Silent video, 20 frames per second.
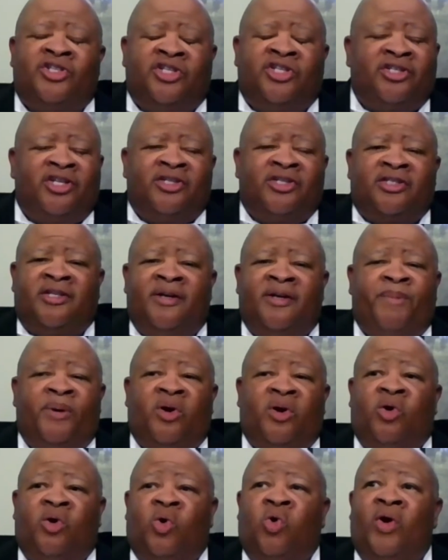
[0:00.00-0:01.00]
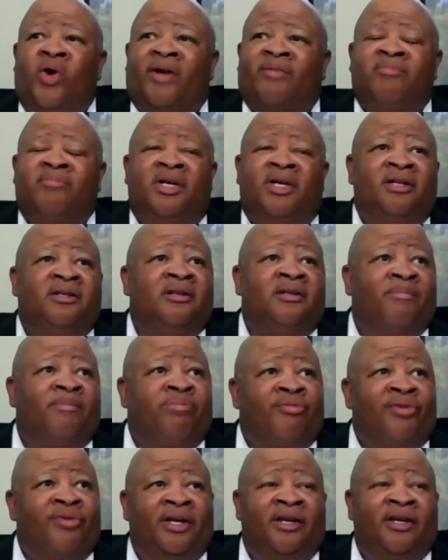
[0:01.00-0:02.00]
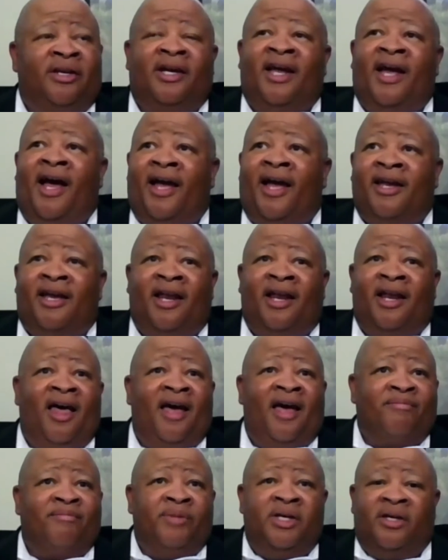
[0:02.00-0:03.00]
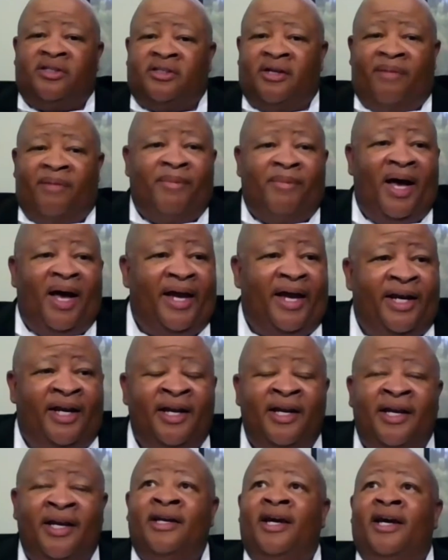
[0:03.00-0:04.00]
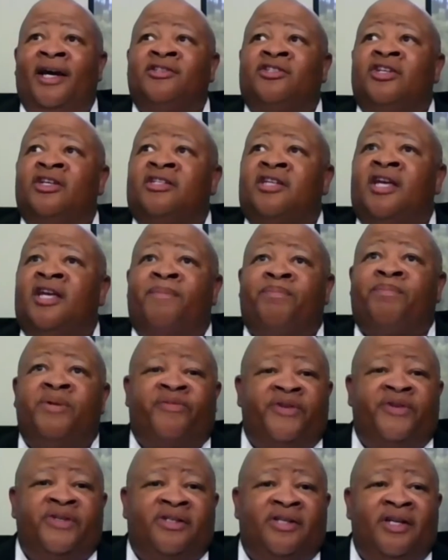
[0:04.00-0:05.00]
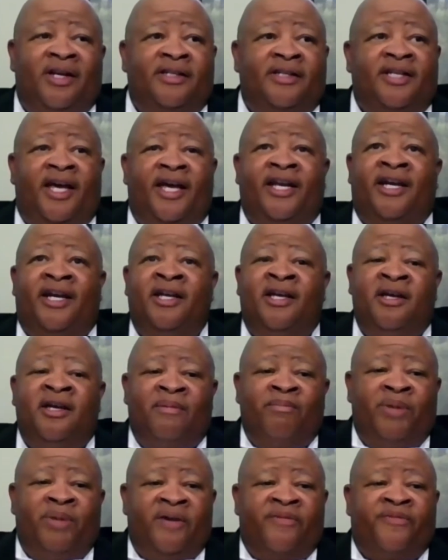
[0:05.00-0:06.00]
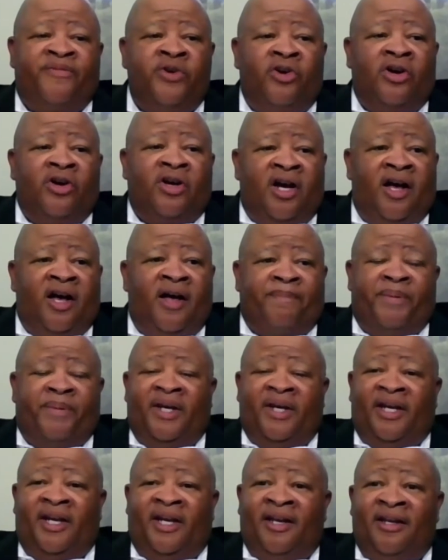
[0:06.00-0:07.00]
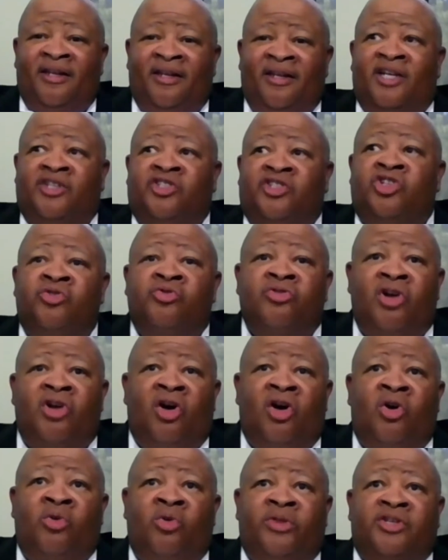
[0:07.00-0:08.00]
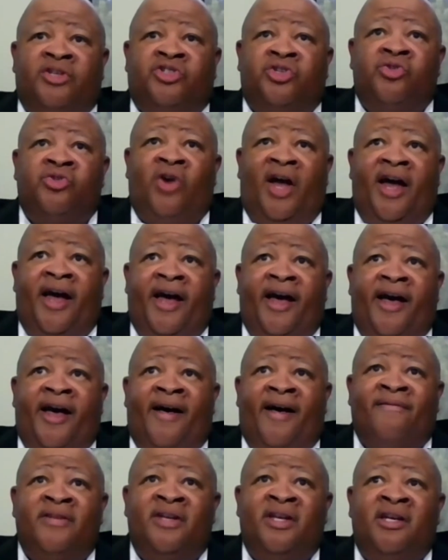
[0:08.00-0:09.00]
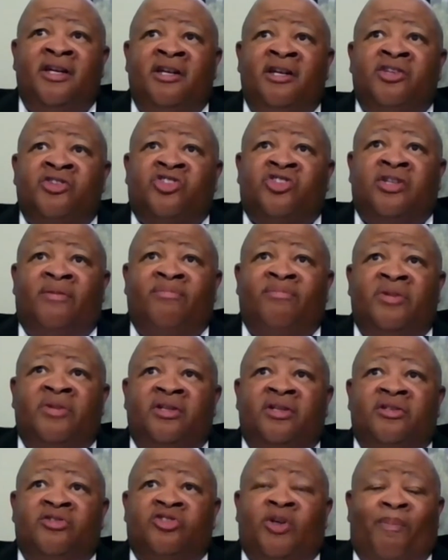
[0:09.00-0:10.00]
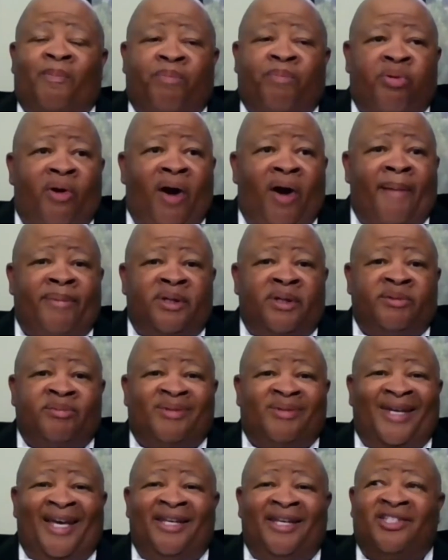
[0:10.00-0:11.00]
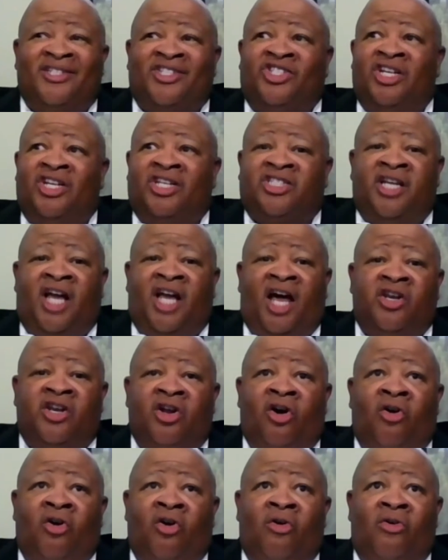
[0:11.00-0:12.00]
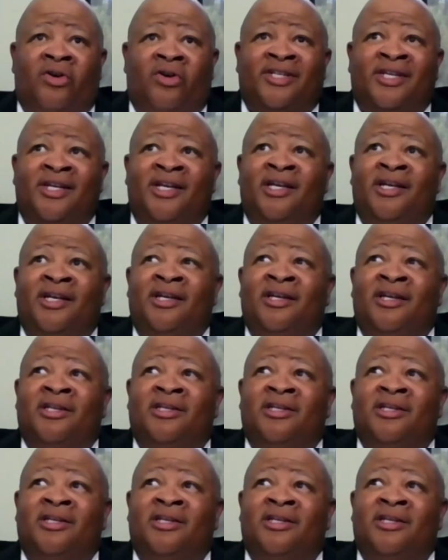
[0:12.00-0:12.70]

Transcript: it's just a simple, quick meeting of bringing a guy in like me or somebody and just help you facilitate it. But if you're a company that you know that you have some problems and it's just not noise,